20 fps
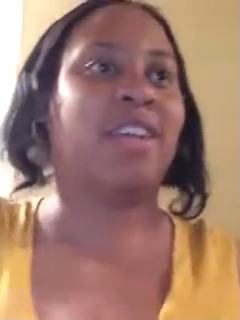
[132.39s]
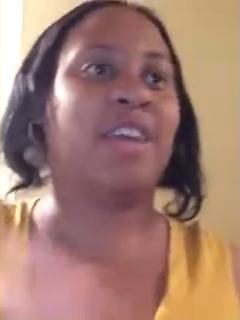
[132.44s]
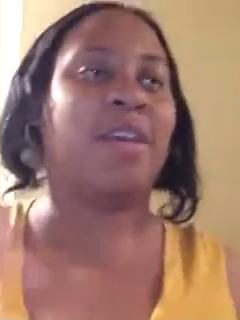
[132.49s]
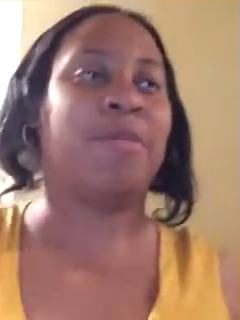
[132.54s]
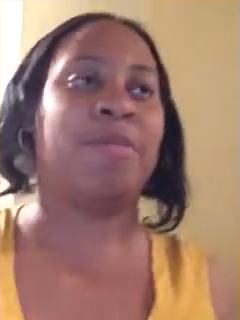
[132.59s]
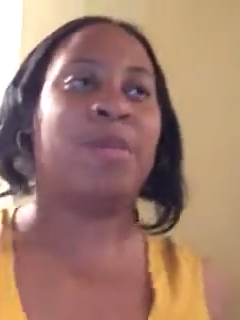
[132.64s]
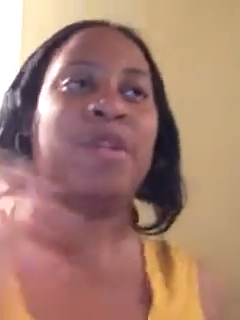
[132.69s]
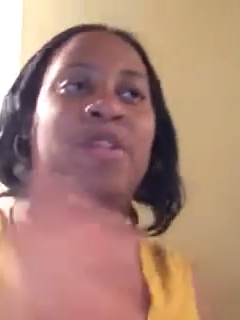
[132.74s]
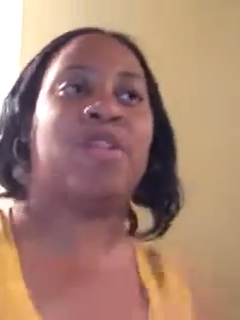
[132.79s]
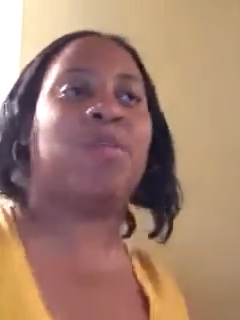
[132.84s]

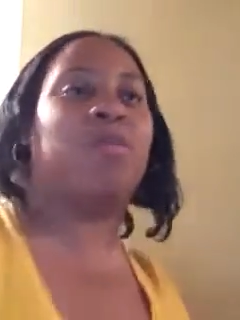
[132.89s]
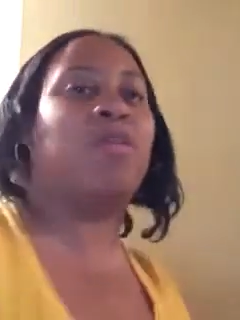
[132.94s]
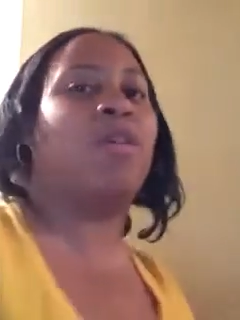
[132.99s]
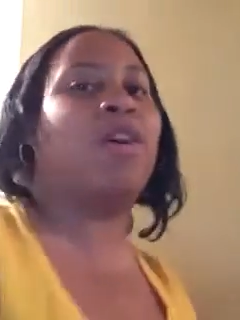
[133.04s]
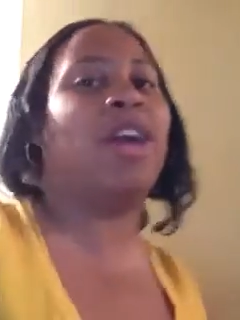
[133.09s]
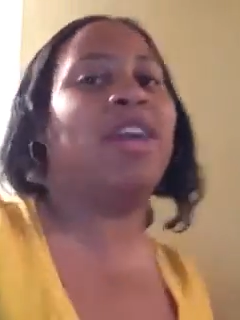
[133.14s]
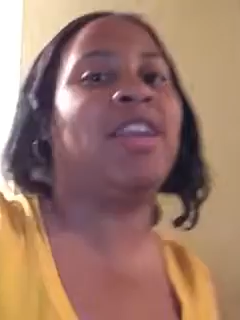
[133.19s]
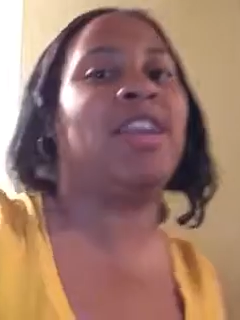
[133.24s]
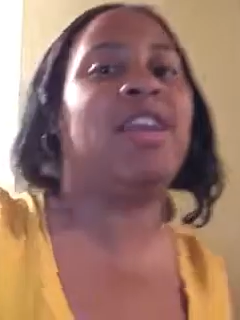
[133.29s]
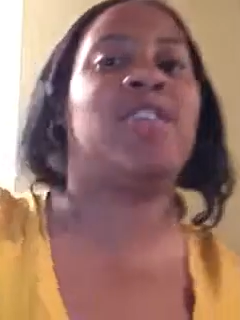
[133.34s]
give me some
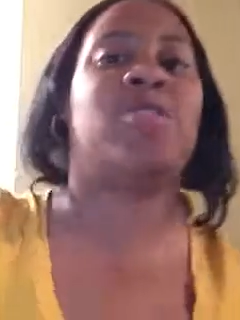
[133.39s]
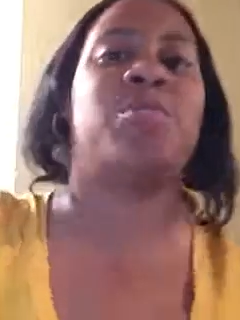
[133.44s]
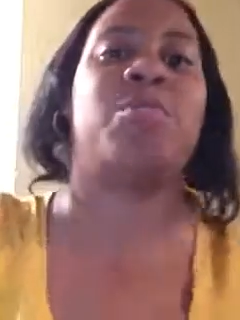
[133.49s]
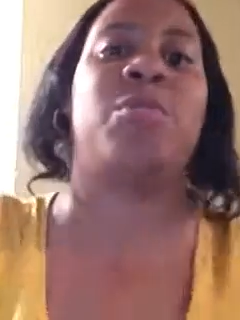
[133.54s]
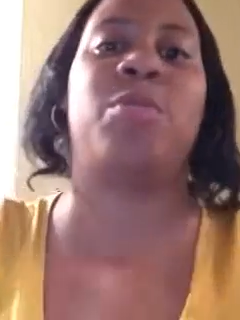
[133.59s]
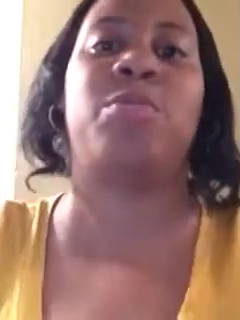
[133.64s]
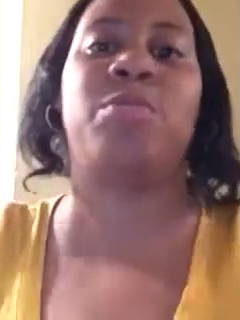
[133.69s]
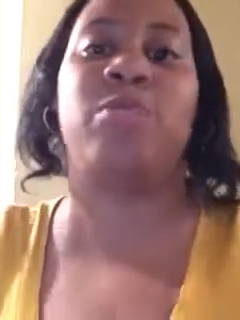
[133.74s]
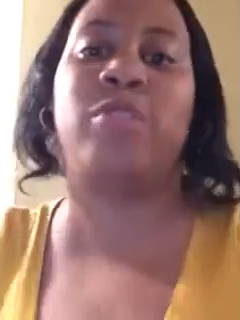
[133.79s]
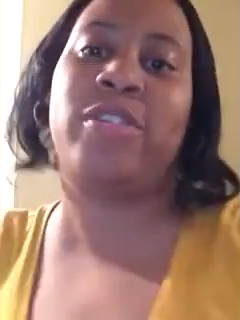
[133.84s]
more ideas,
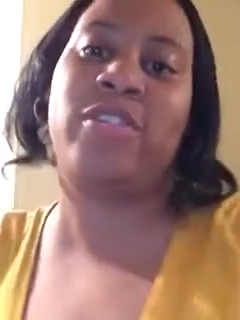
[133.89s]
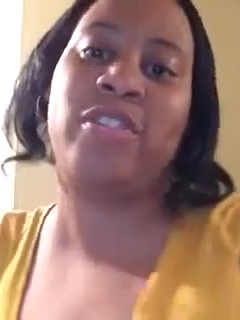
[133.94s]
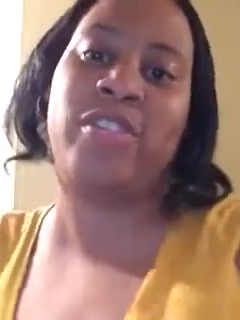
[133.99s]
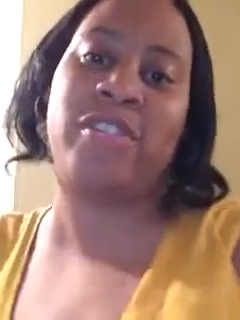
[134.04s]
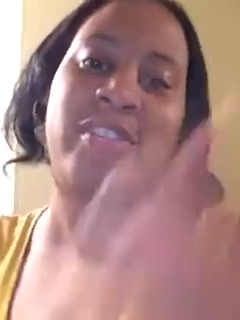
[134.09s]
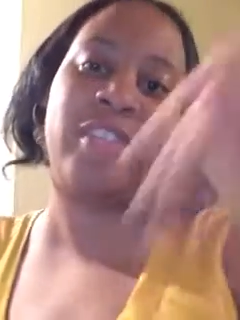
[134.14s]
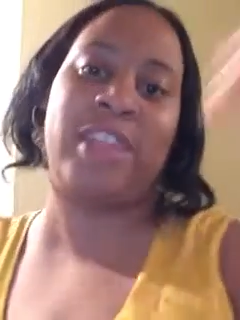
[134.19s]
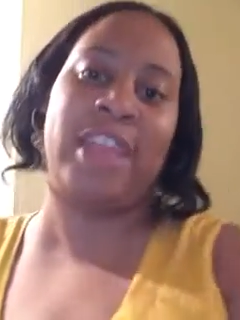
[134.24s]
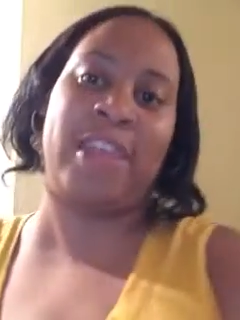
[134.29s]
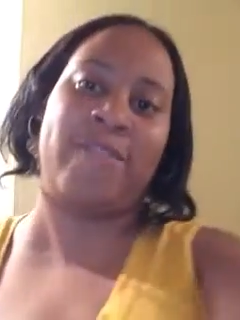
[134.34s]
more
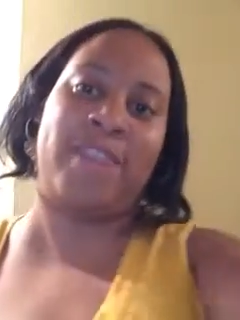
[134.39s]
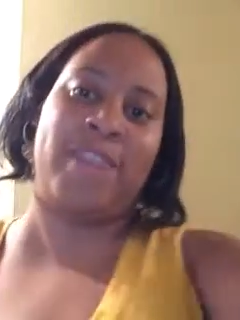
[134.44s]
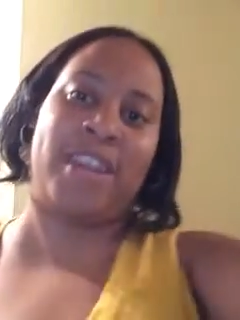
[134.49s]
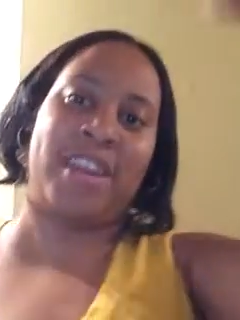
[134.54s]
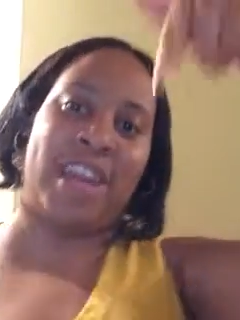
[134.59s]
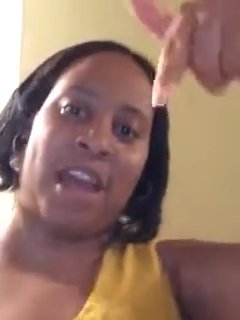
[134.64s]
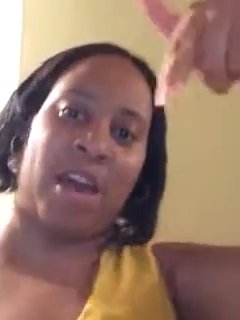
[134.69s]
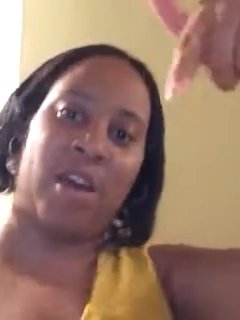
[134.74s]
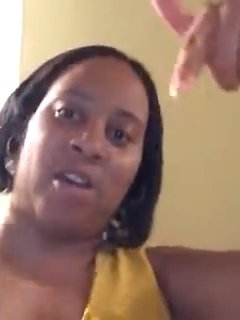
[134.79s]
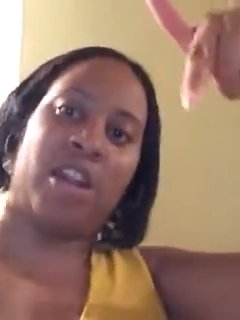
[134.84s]
pointers, leave
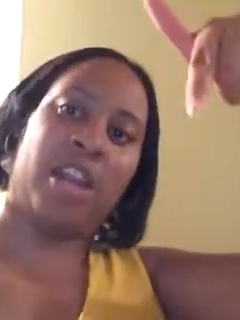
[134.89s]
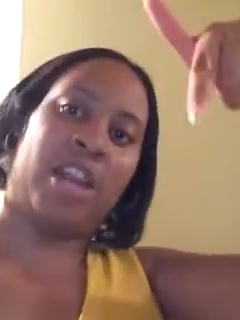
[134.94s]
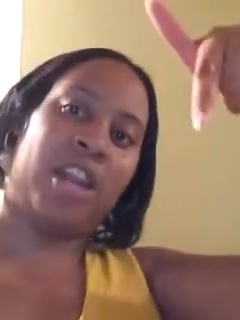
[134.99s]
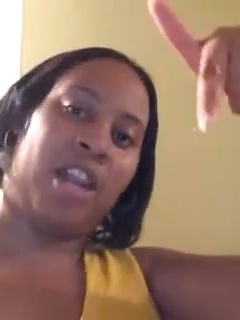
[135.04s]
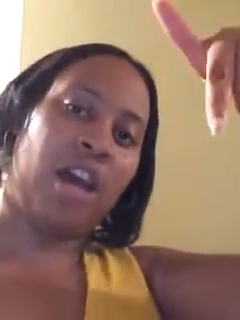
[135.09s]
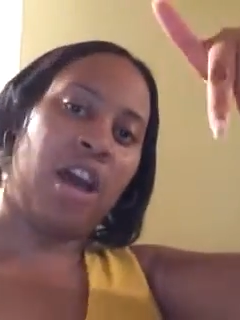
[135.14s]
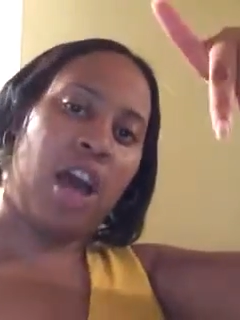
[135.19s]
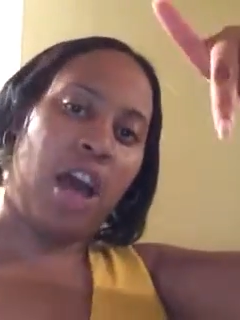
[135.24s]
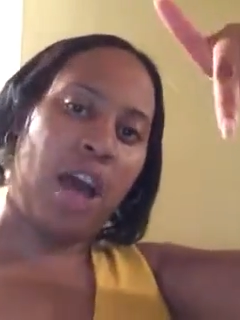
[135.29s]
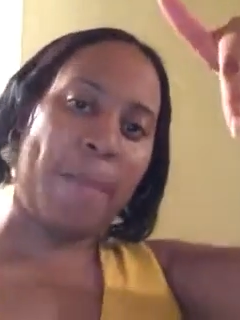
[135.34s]
it down in
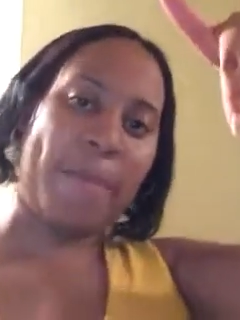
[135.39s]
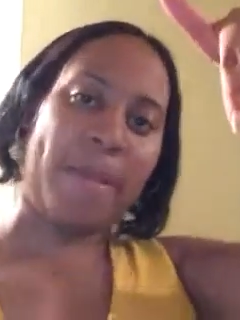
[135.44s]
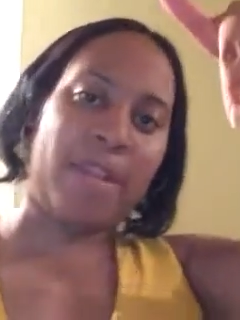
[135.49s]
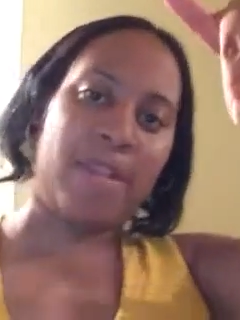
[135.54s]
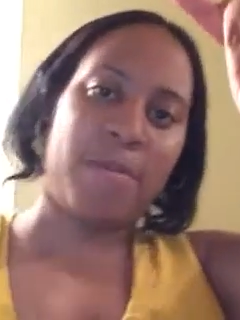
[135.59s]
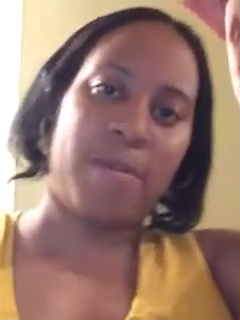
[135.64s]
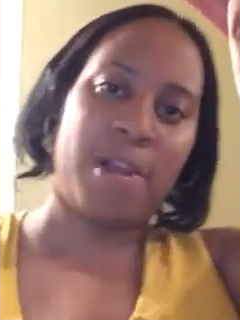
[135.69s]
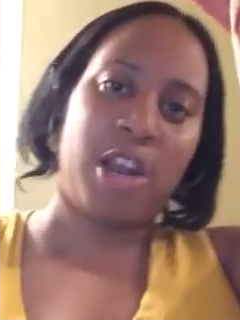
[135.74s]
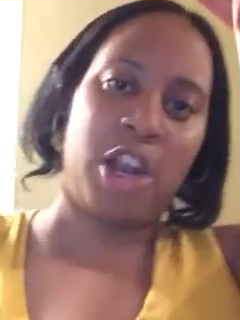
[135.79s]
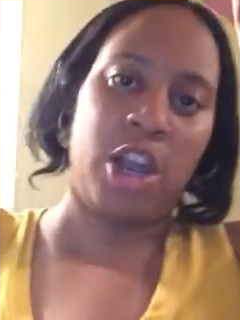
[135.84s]
the
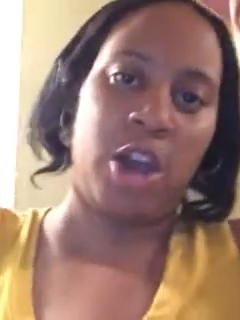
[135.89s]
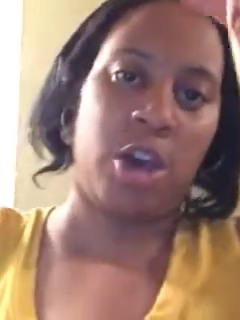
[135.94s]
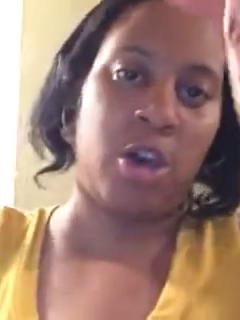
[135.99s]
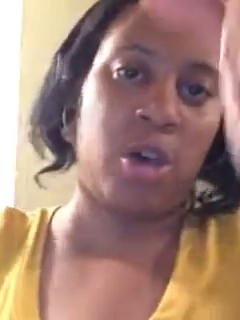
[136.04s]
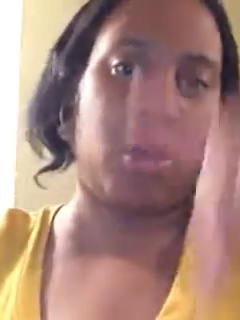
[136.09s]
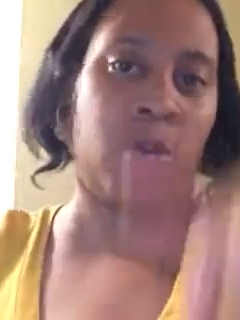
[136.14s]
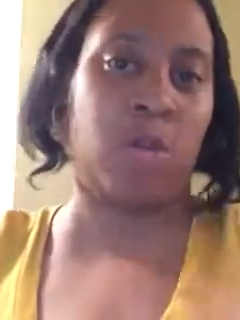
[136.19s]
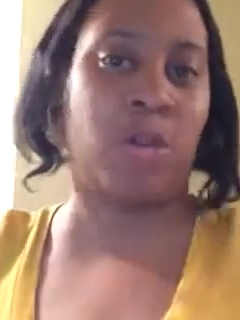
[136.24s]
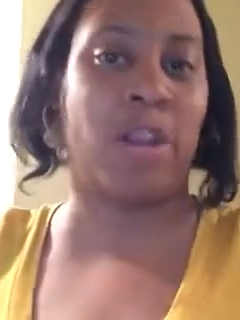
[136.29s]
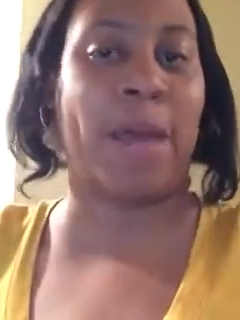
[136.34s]
comments
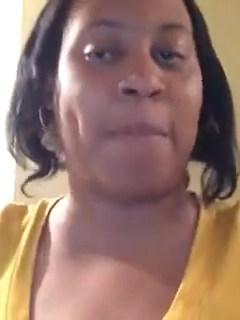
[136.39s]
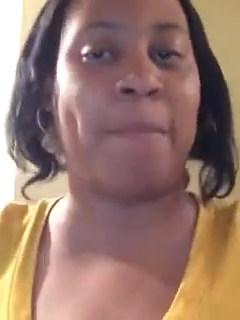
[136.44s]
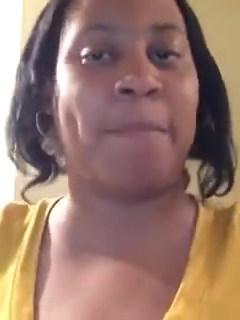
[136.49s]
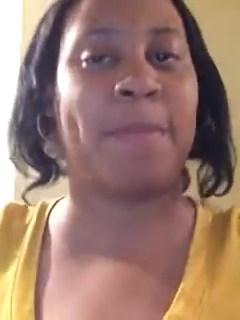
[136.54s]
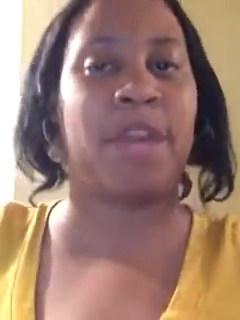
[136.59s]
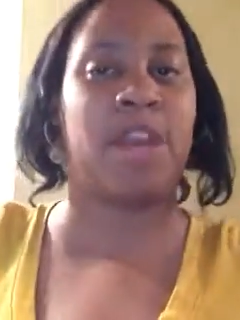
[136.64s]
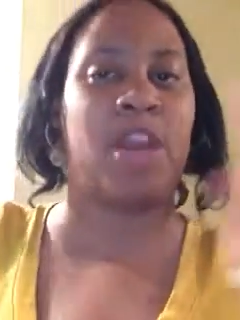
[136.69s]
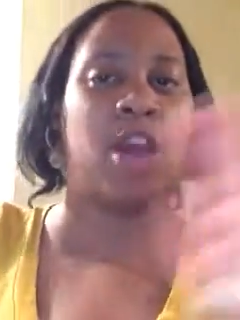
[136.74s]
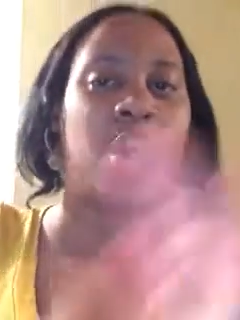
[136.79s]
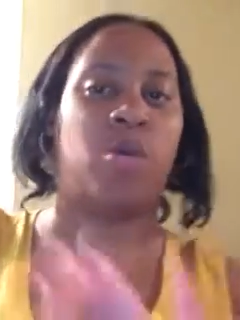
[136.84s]
below. Let
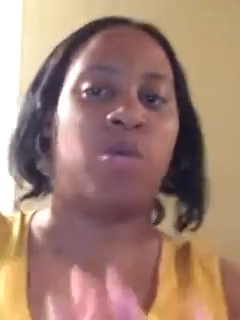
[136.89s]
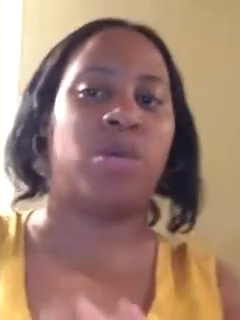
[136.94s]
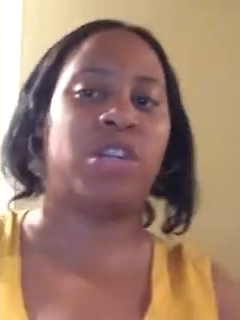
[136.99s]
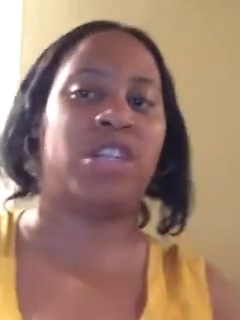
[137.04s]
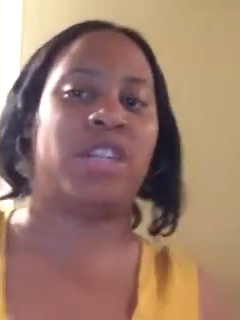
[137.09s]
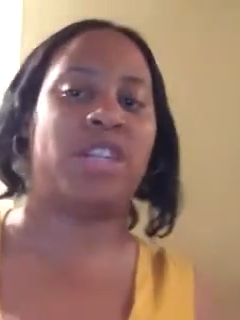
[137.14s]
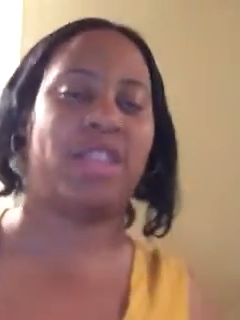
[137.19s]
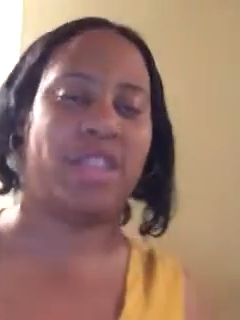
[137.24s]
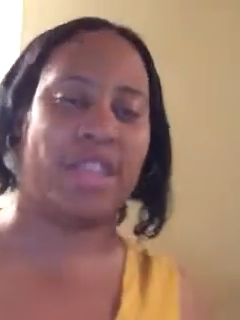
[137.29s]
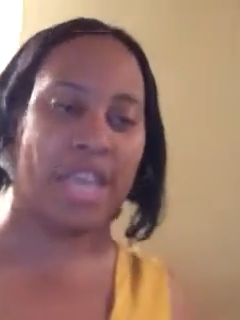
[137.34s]
me know
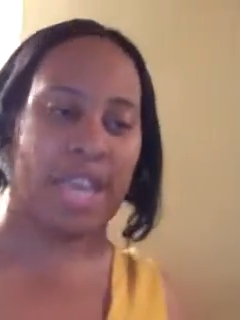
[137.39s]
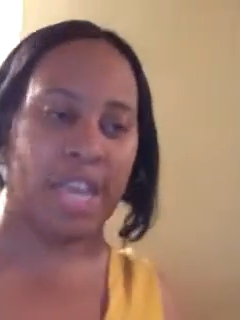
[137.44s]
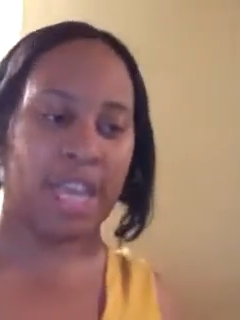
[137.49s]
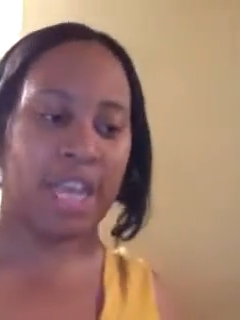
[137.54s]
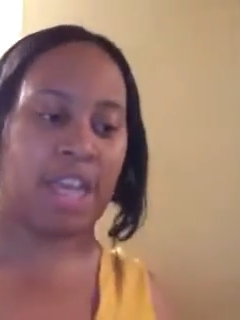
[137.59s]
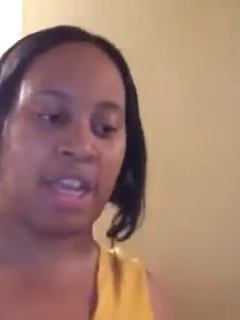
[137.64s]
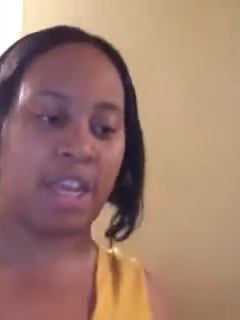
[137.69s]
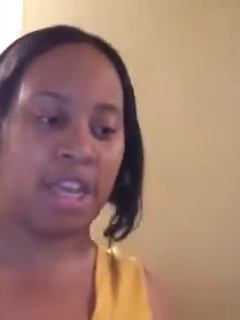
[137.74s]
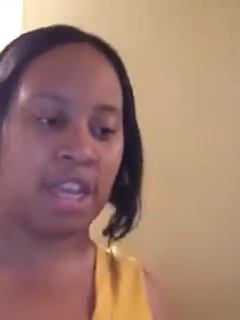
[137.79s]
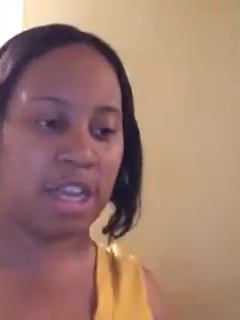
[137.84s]
what you
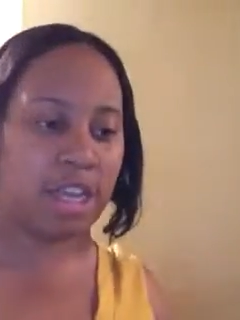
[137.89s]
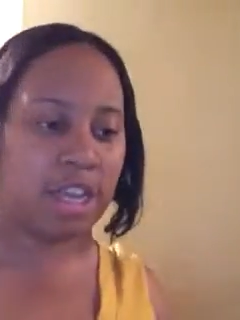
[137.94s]
think.